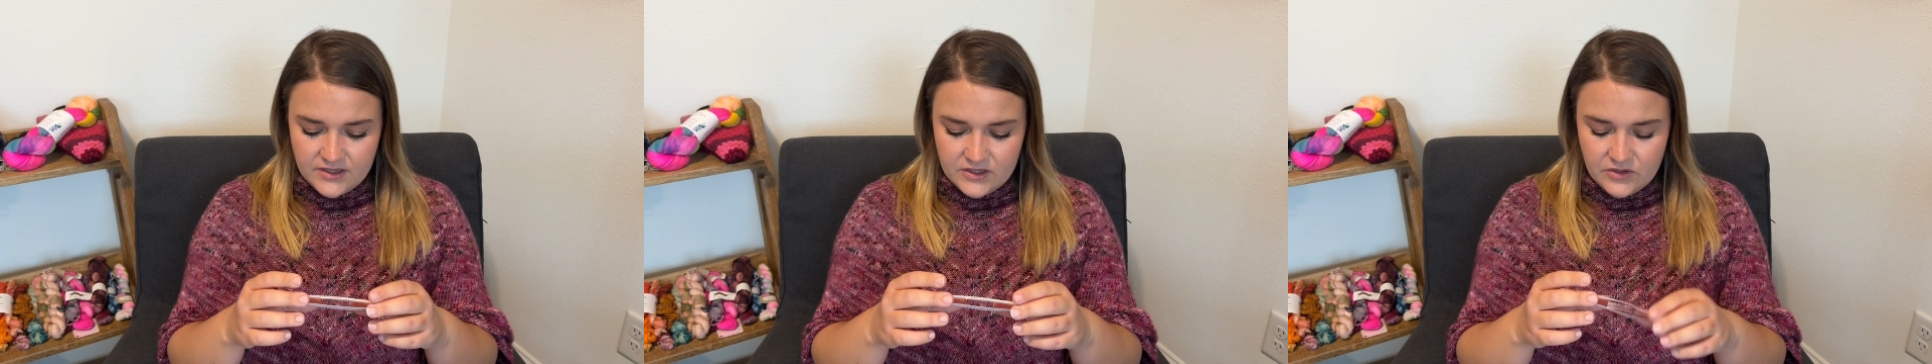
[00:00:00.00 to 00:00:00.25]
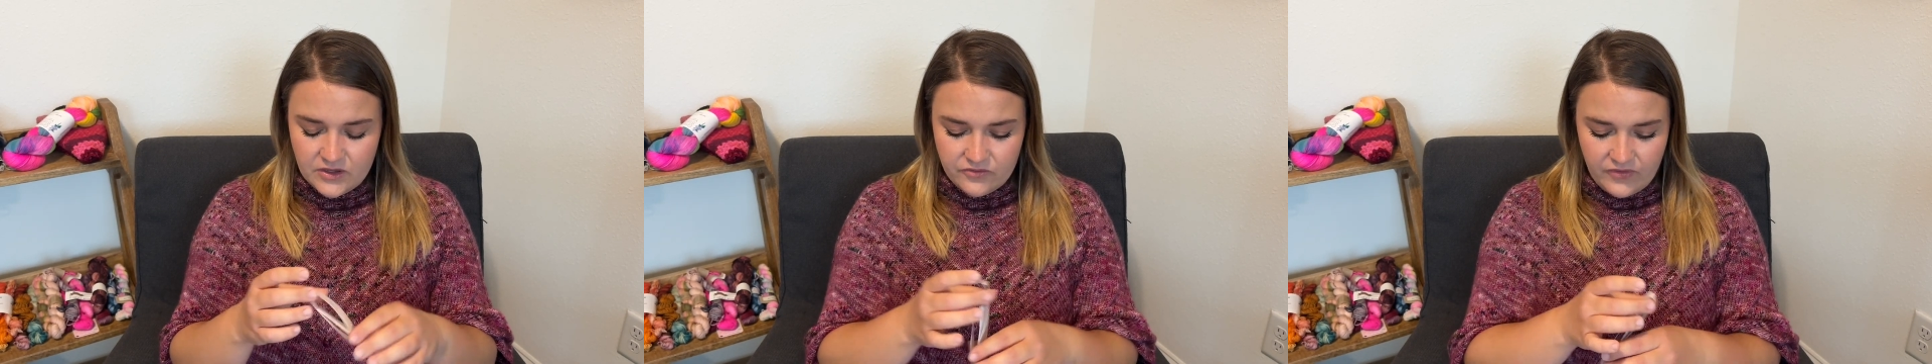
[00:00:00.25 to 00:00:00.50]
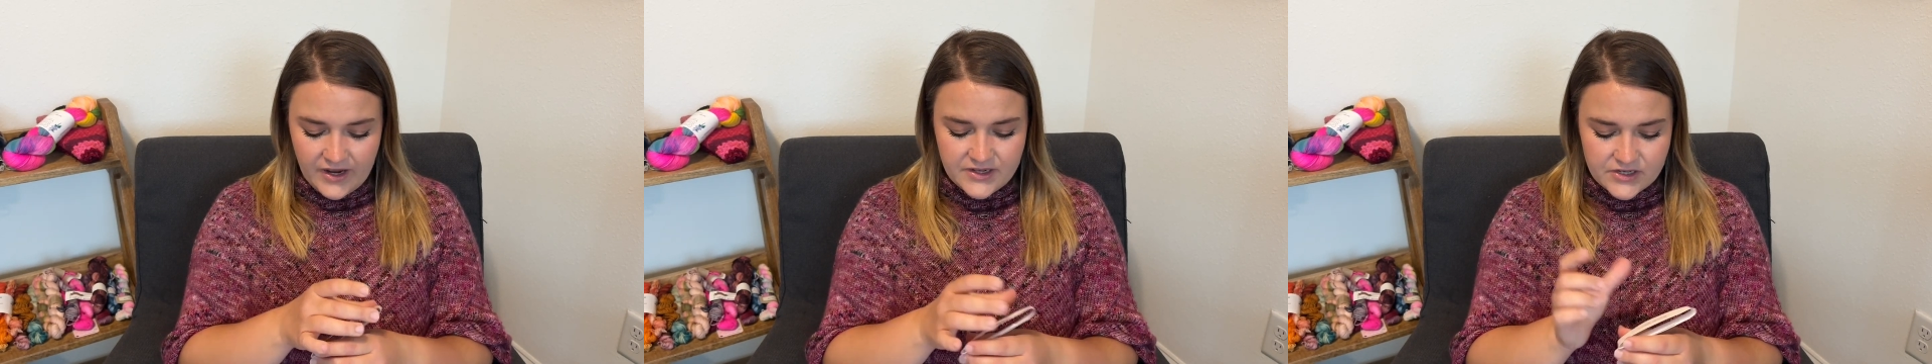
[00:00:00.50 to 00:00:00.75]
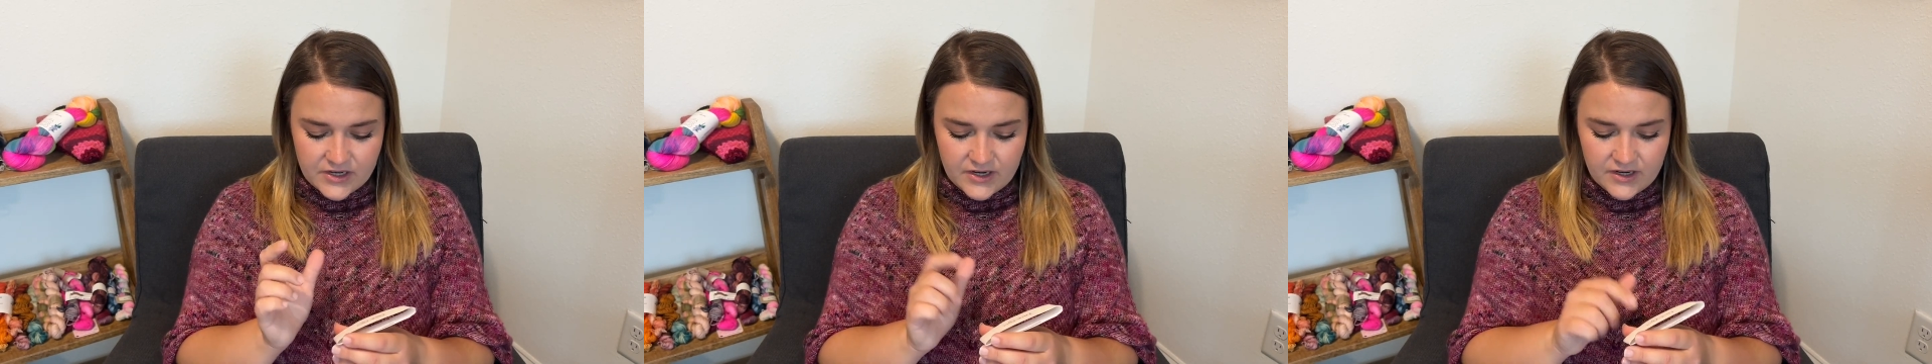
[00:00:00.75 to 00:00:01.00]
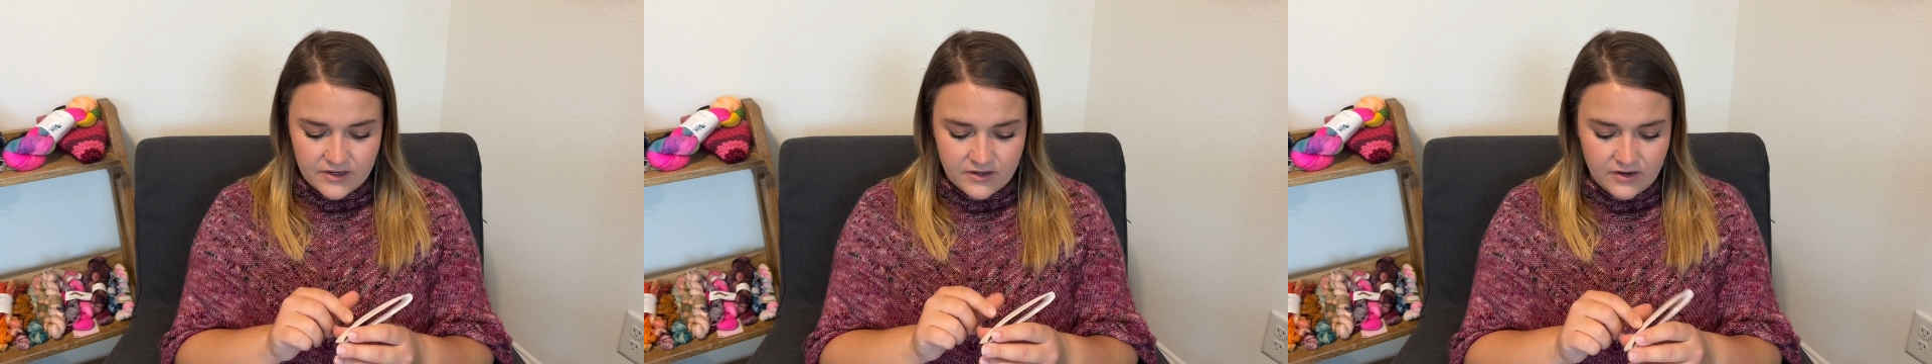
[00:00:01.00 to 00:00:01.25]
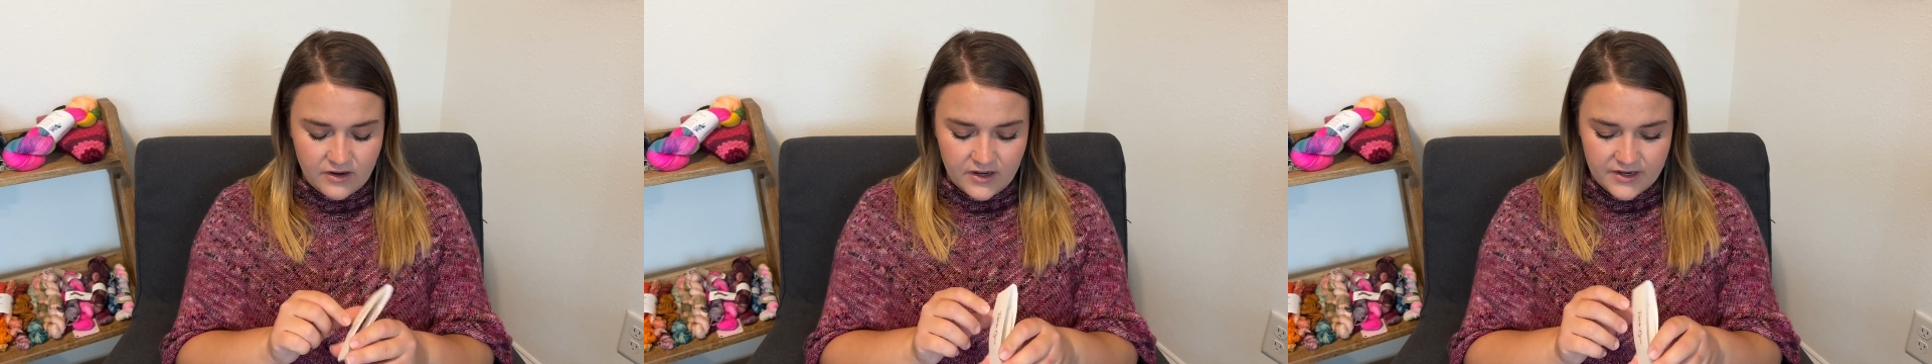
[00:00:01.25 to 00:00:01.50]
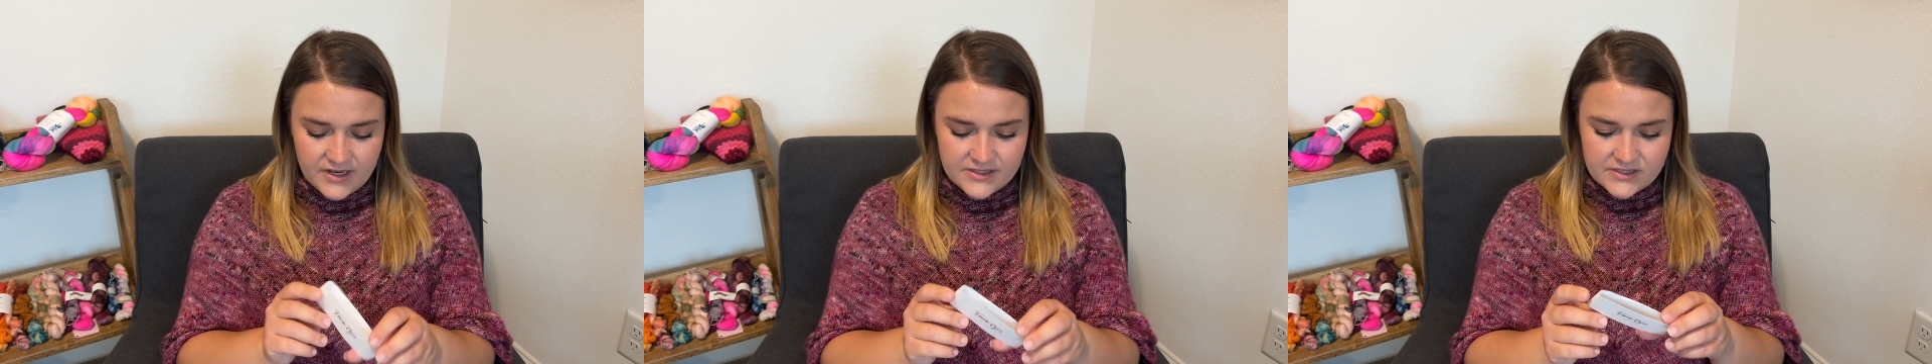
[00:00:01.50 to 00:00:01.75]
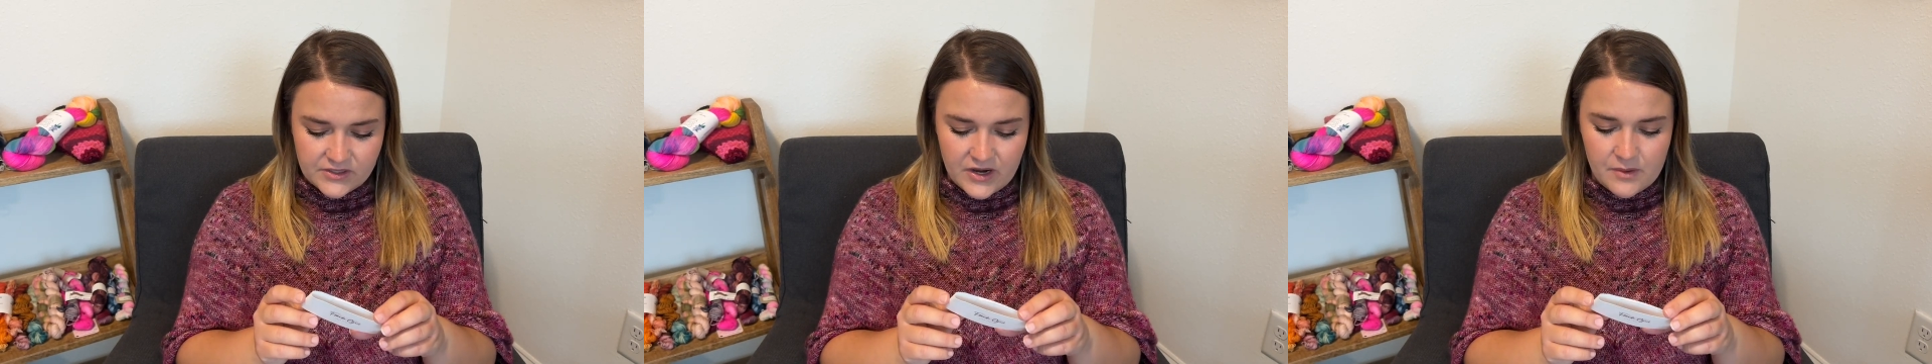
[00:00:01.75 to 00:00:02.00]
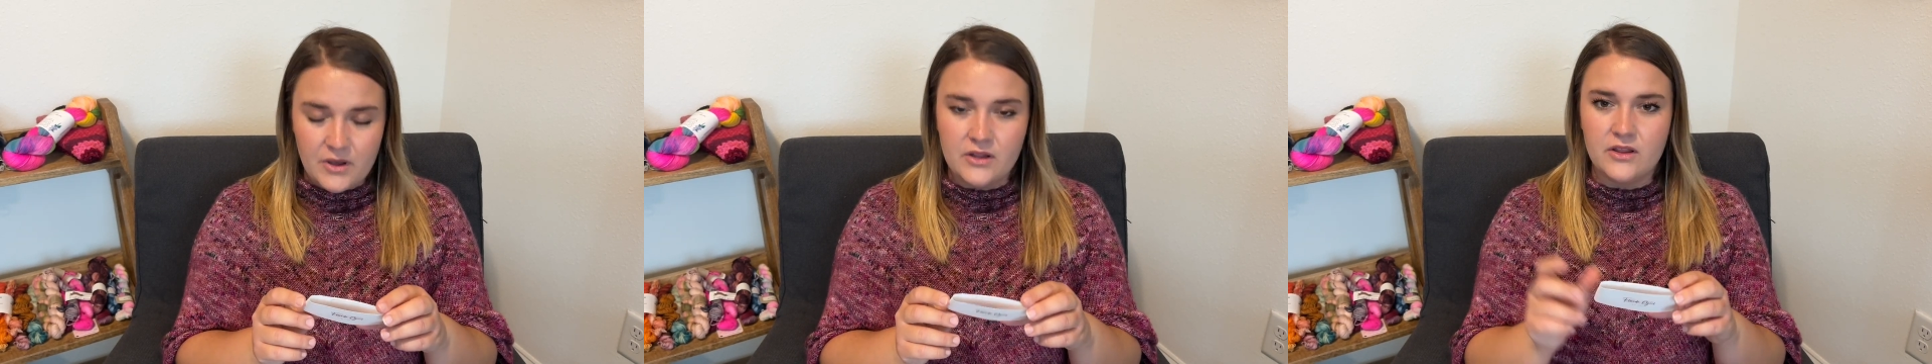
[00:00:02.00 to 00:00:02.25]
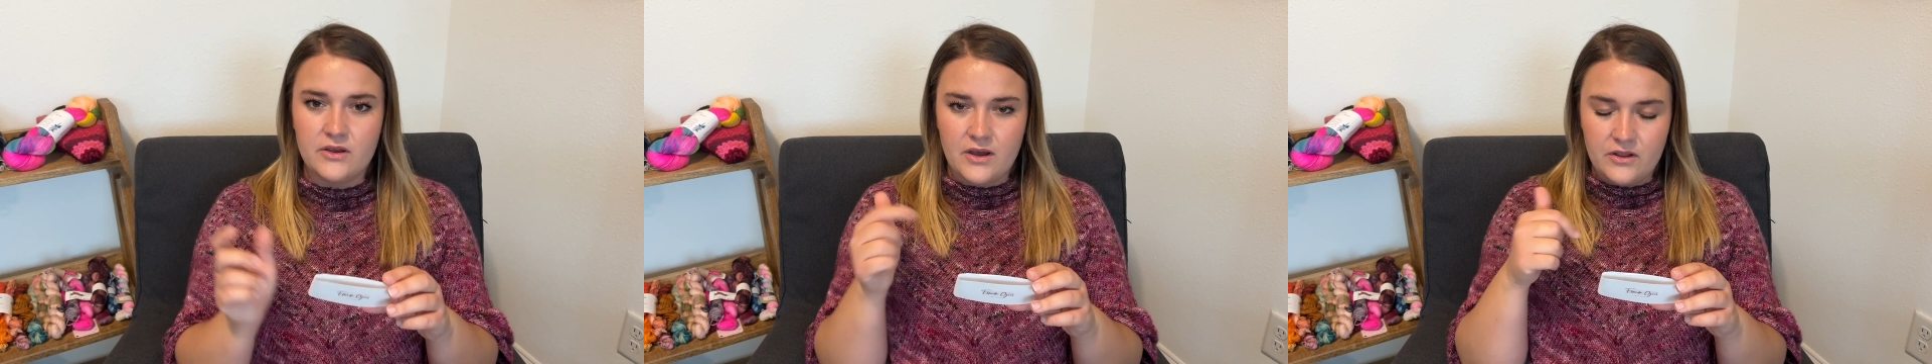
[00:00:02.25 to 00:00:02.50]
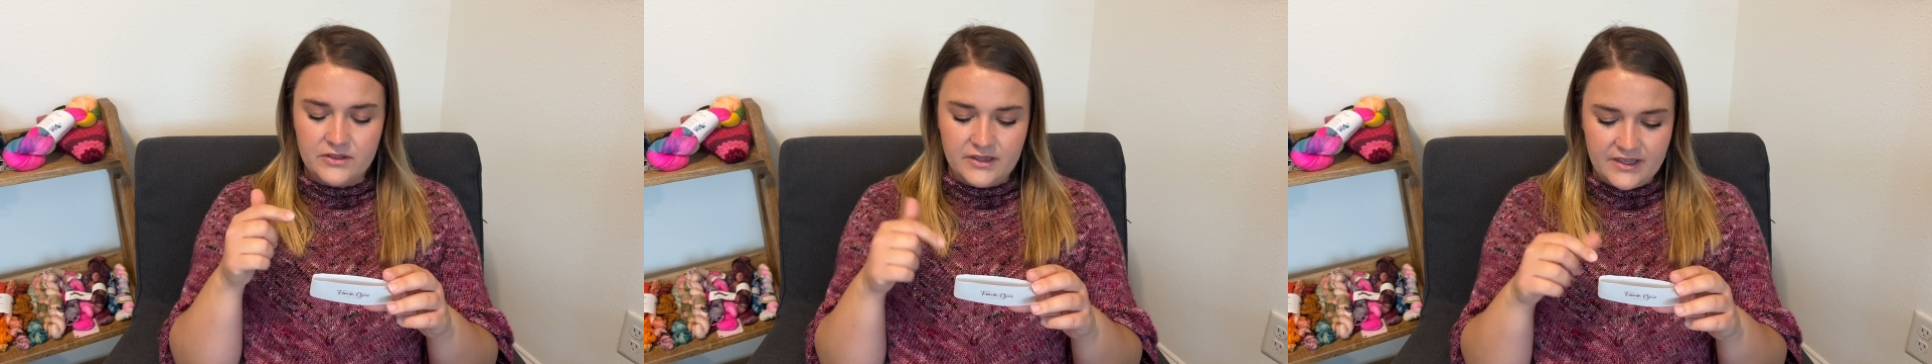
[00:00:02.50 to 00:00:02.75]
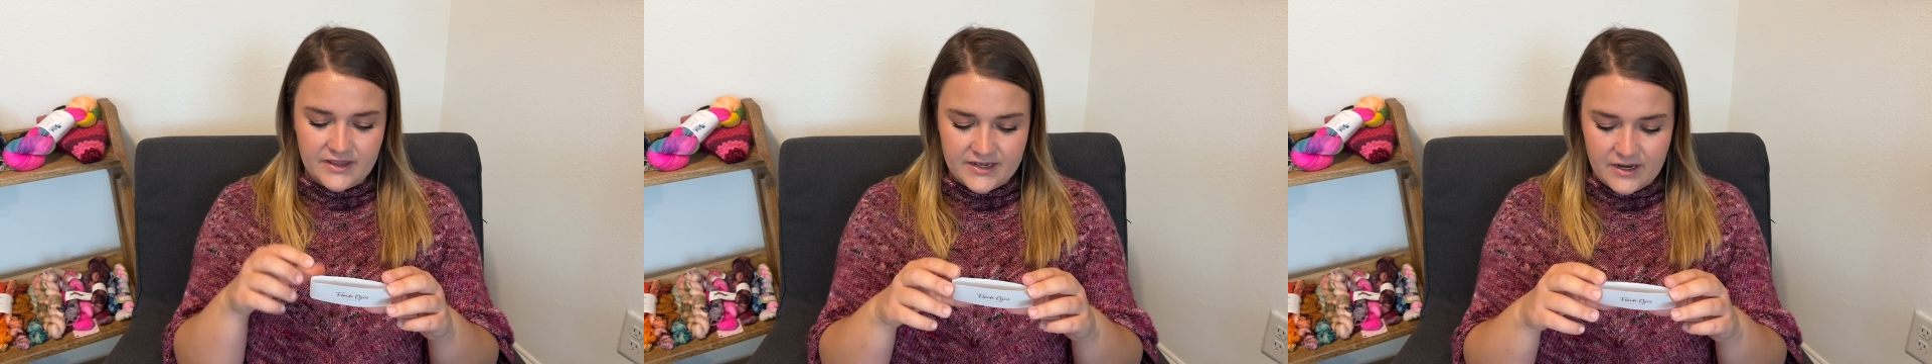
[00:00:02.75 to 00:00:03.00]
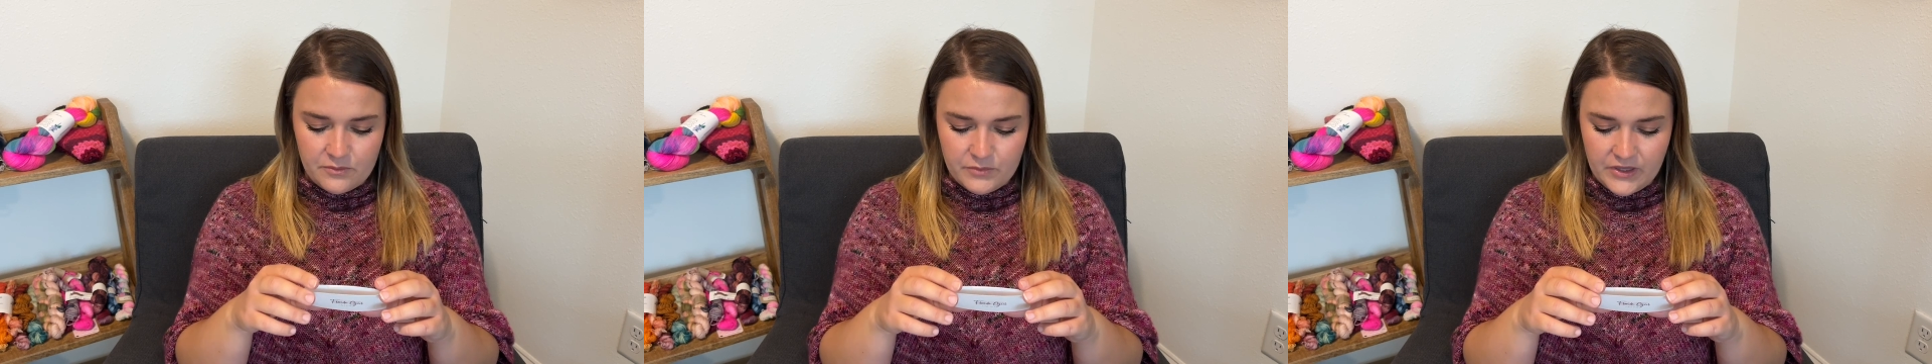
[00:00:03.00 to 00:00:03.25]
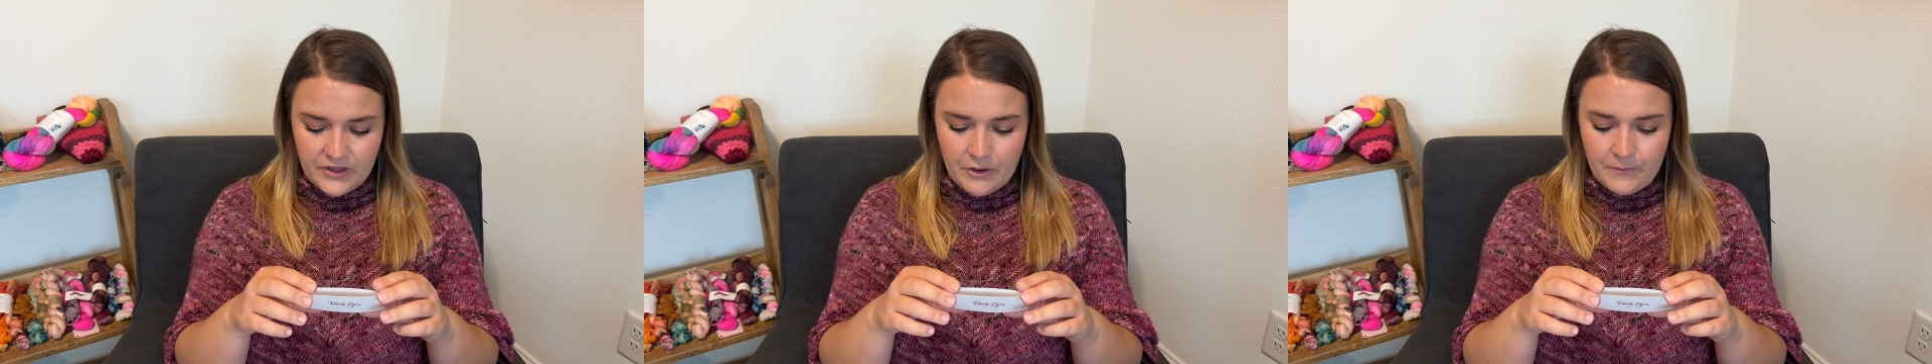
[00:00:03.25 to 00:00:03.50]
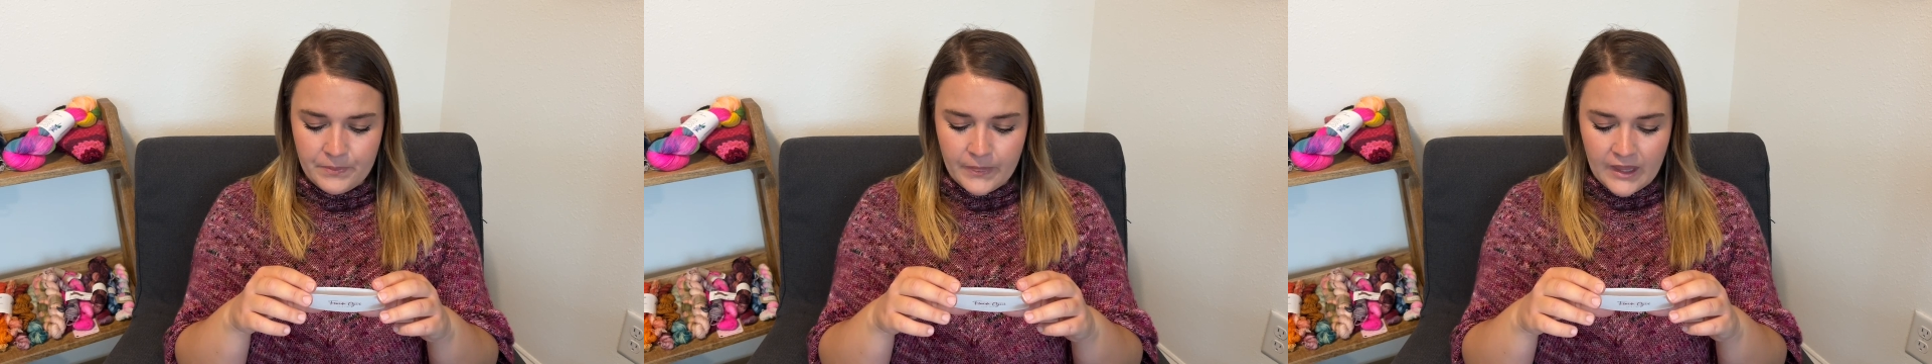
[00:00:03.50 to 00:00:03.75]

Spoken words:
You can find her on Instagram. I'll link that down below.